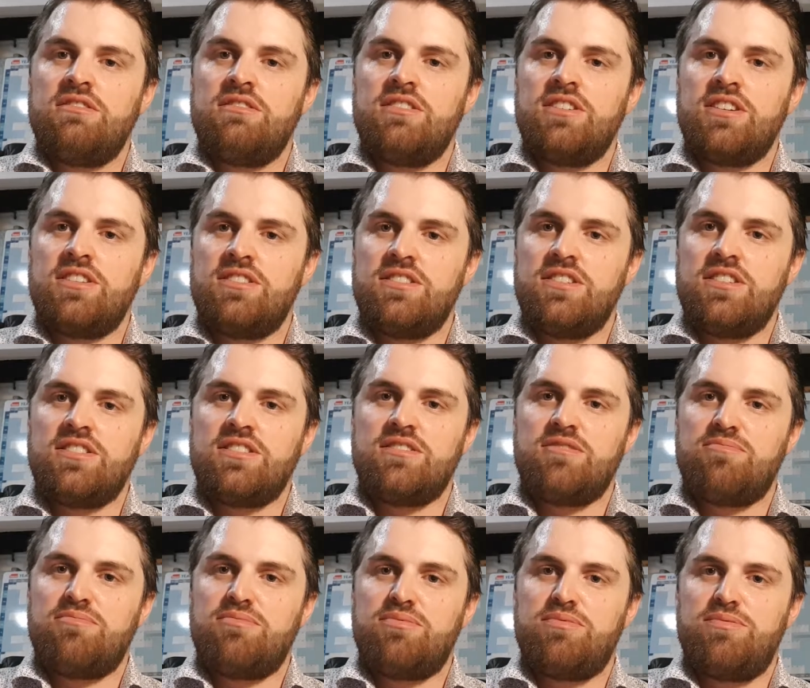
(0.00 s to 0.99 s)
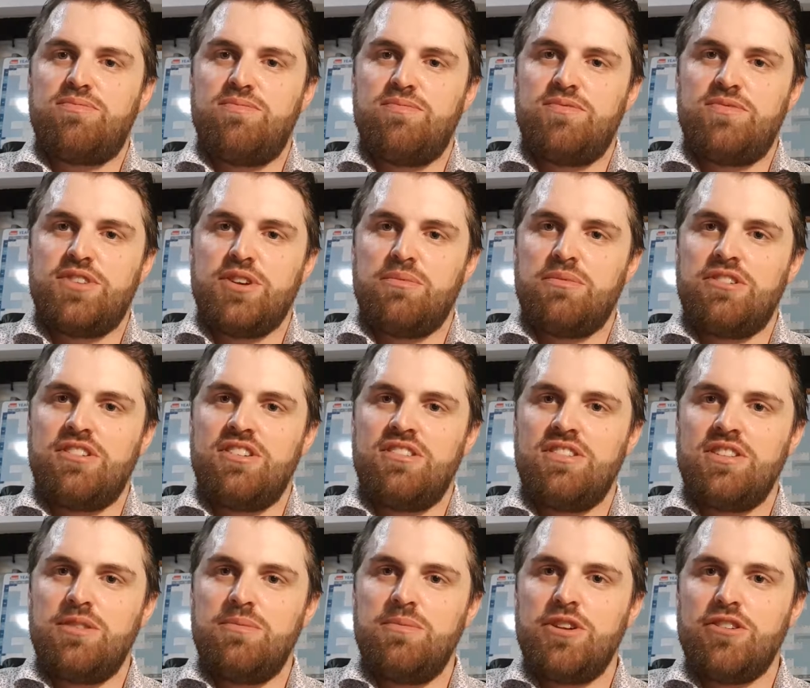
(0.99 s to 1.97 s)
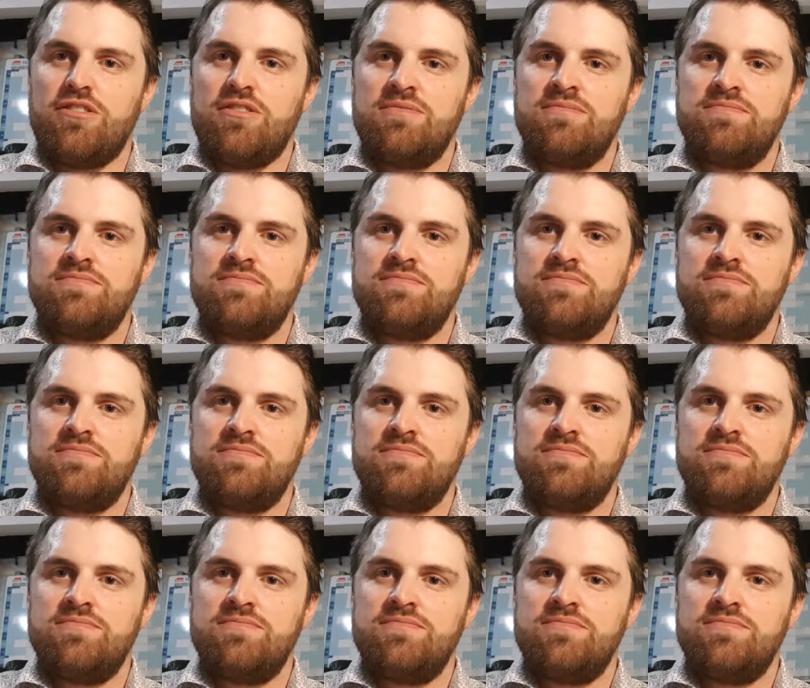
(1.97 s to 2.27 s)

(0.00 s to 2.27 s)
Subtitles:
exist somewhere in the middle.